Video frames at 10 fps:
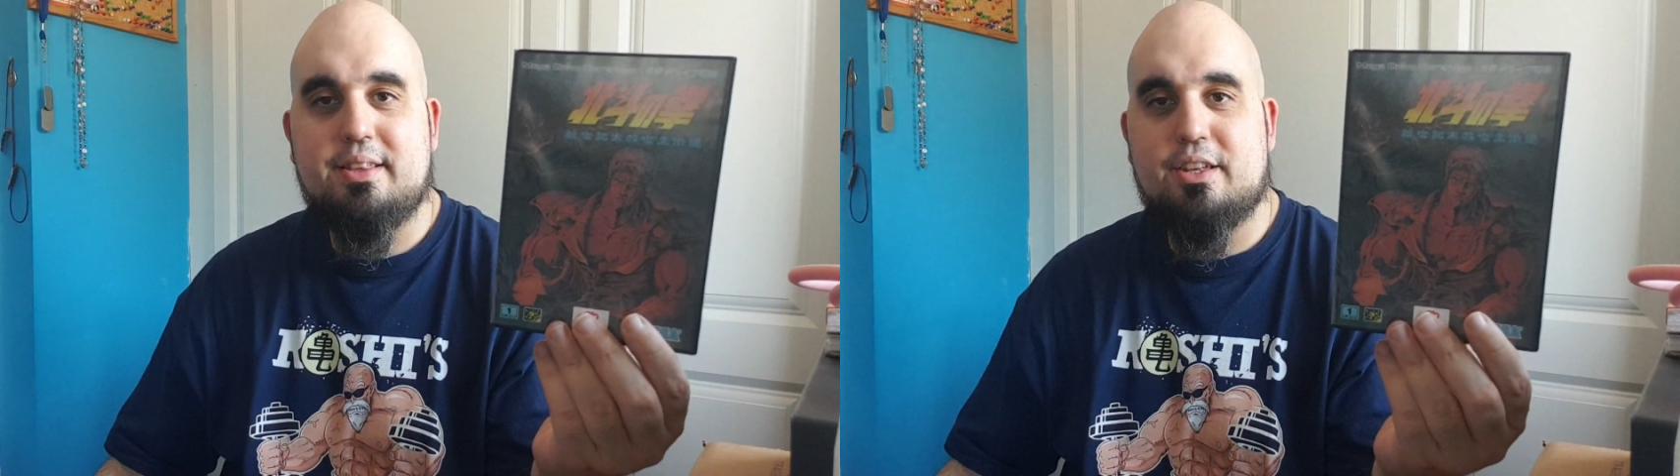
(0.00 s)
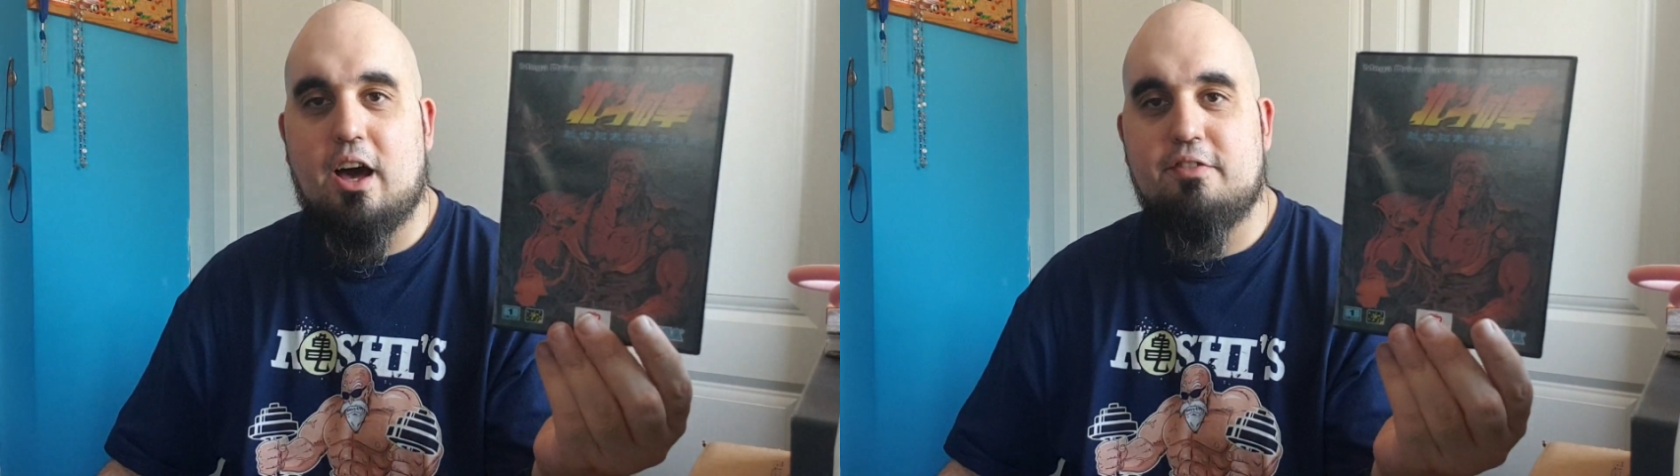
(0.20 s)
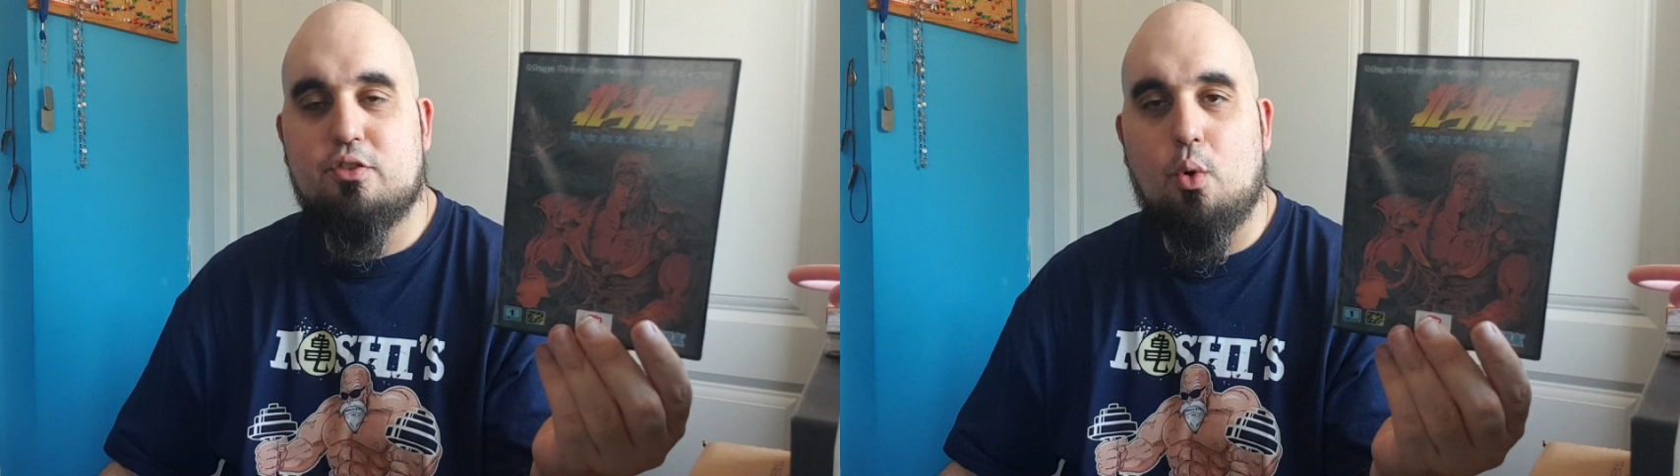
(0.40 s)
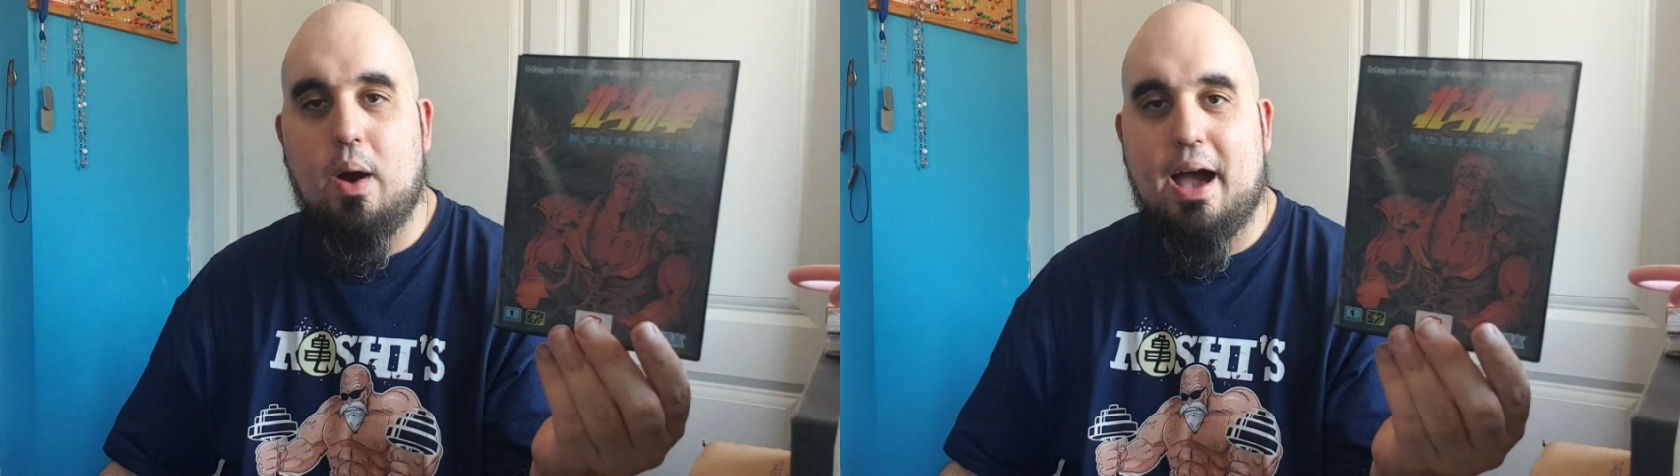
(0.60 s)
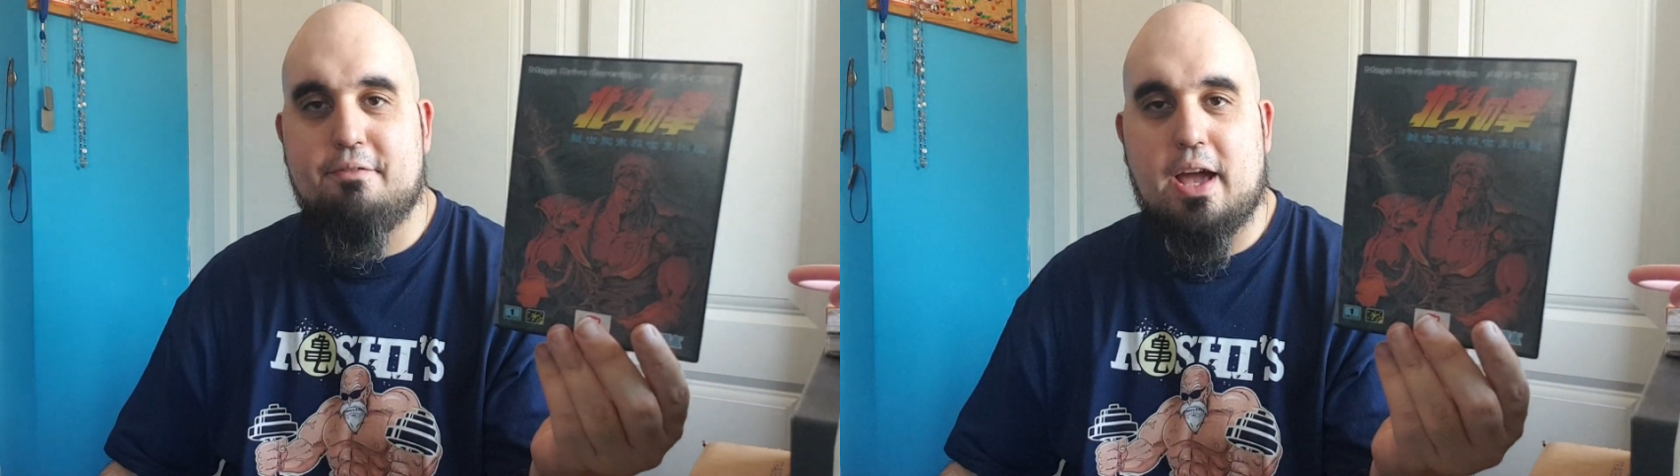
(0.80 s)
that I sort
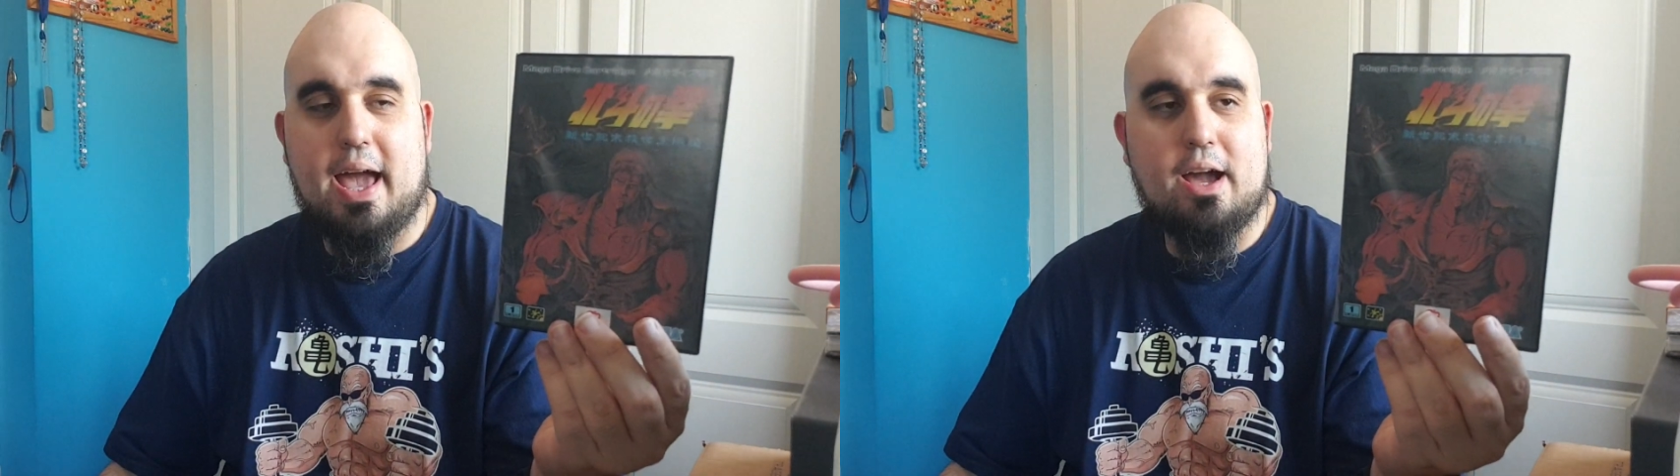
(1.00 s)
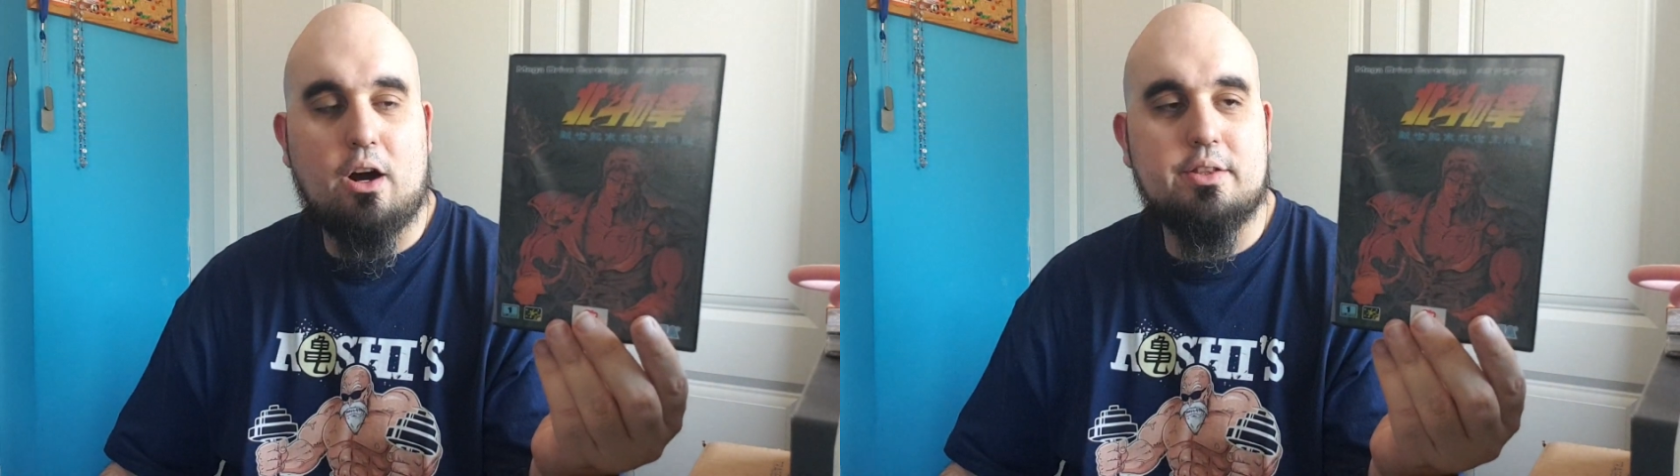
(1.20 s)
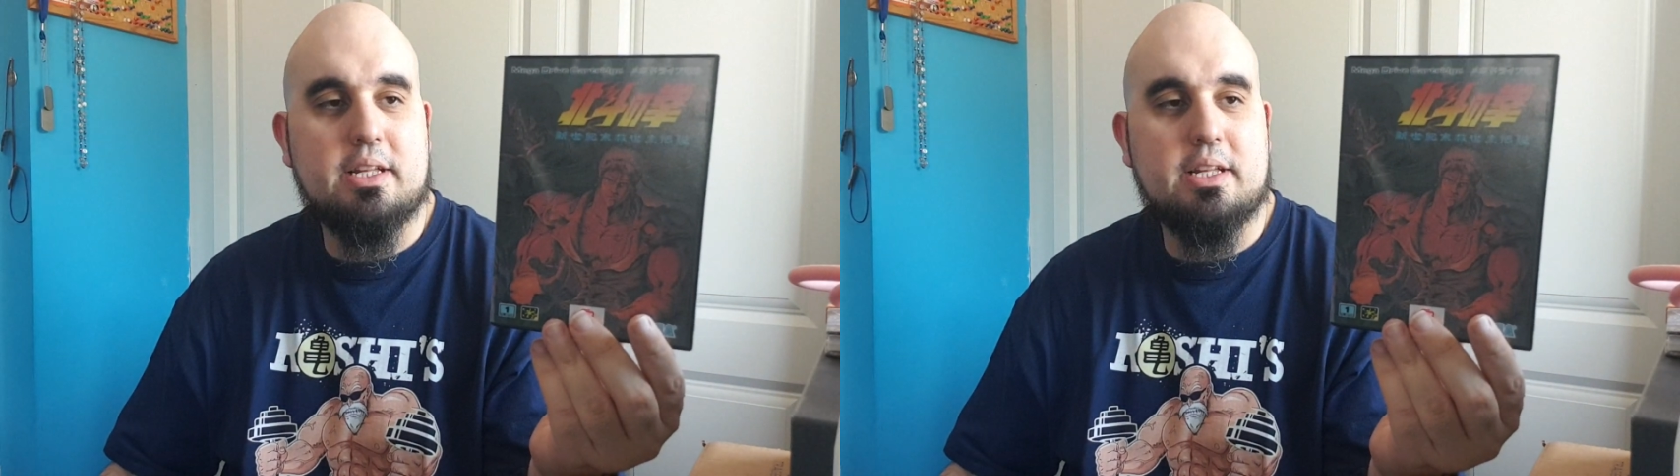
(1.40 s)
of have going on.